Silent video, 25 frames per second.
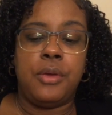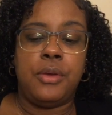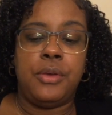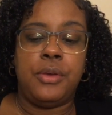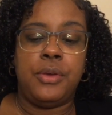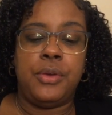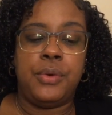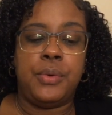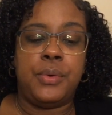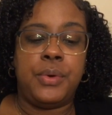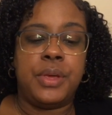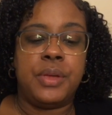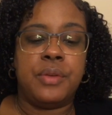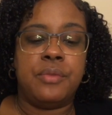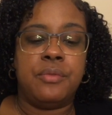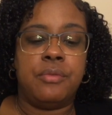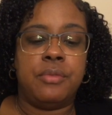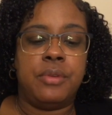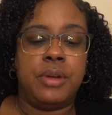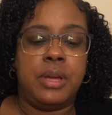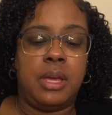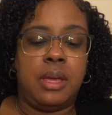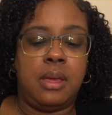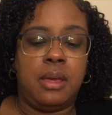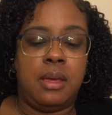you can
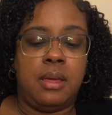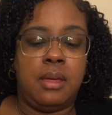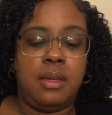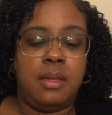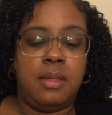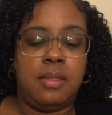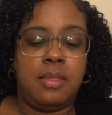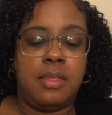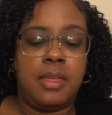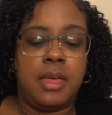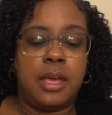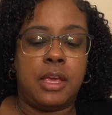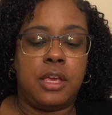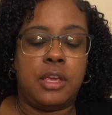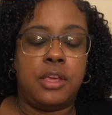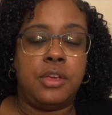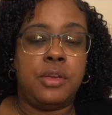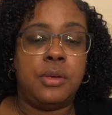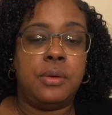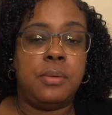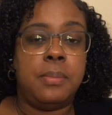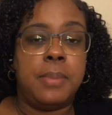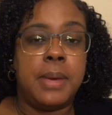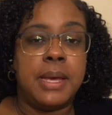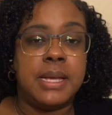read that
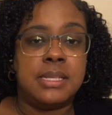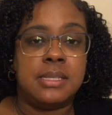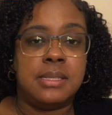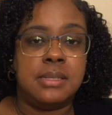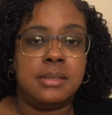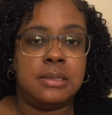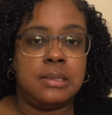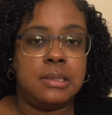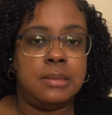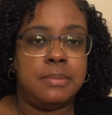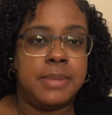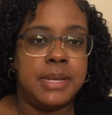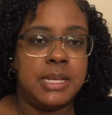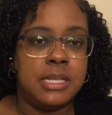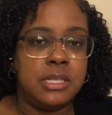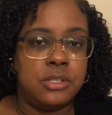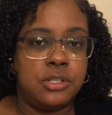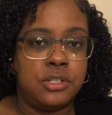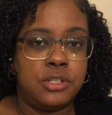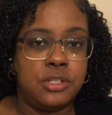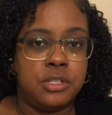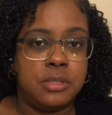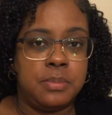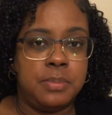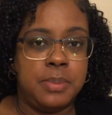Q basically
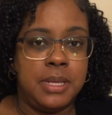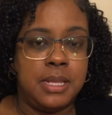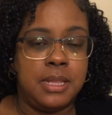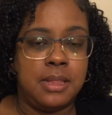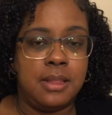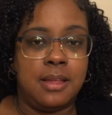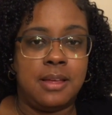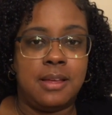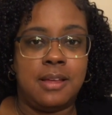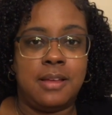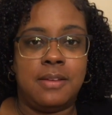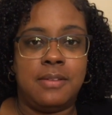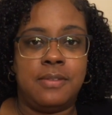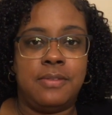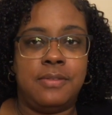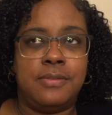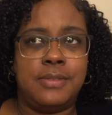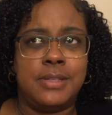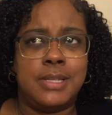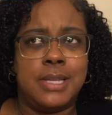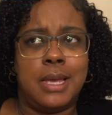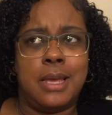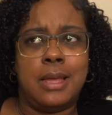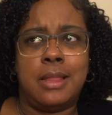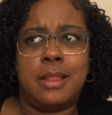messages BLove
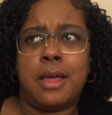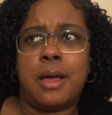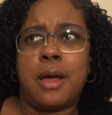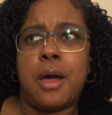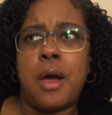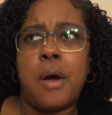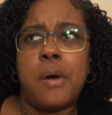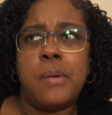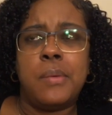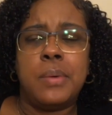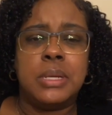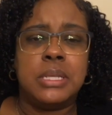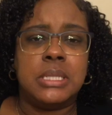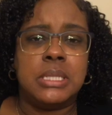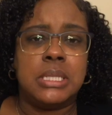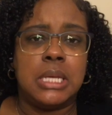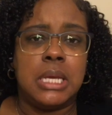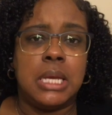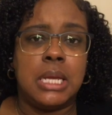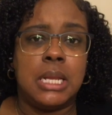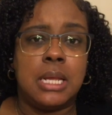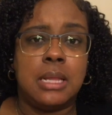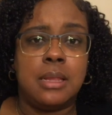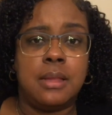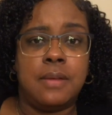saying like, oh, once
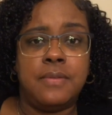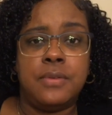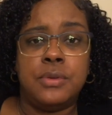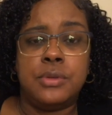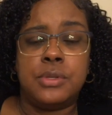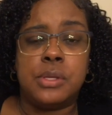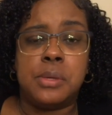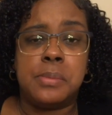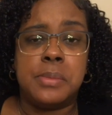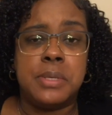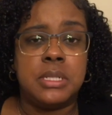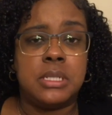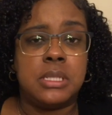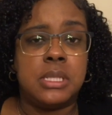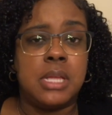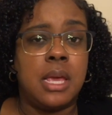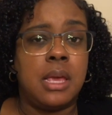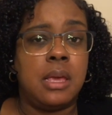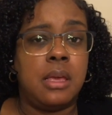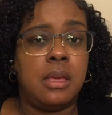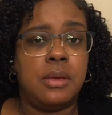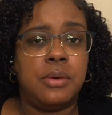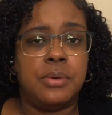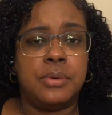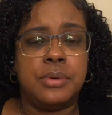again, I love you so much,
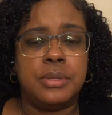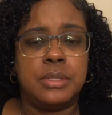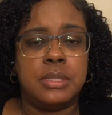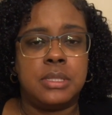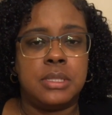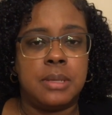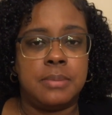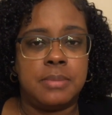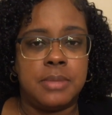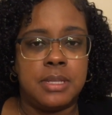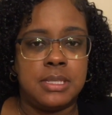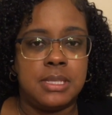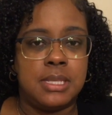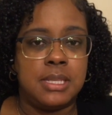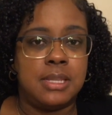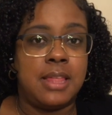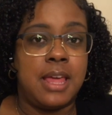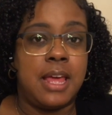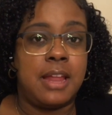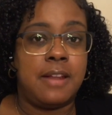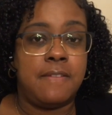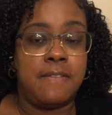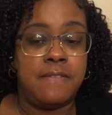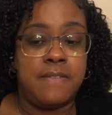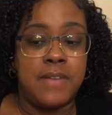thank you, or something to
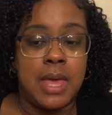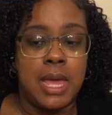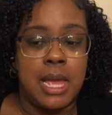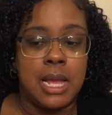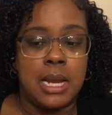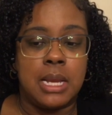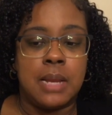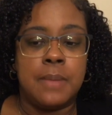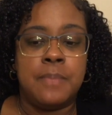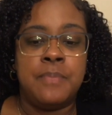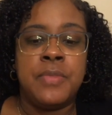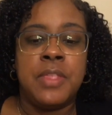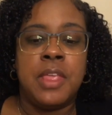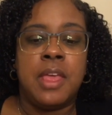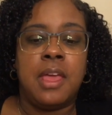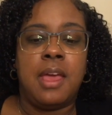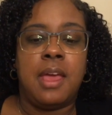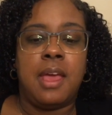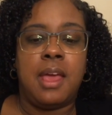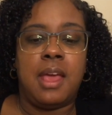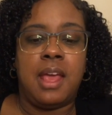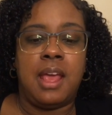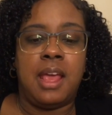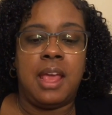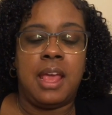that effect.
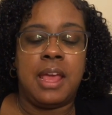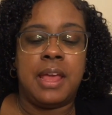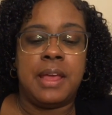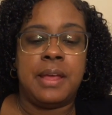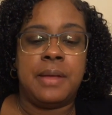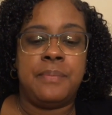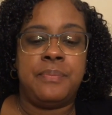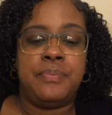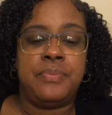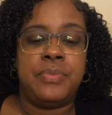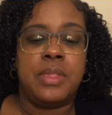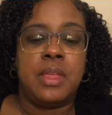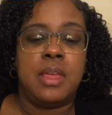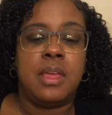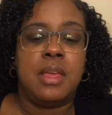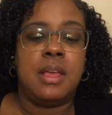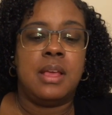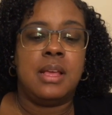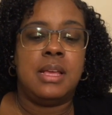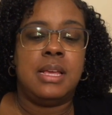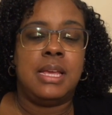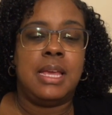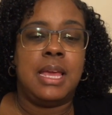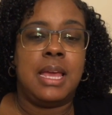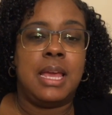And
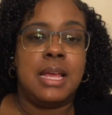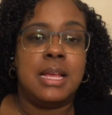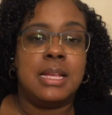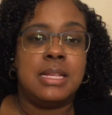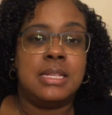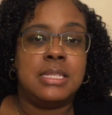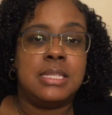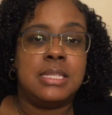yeah,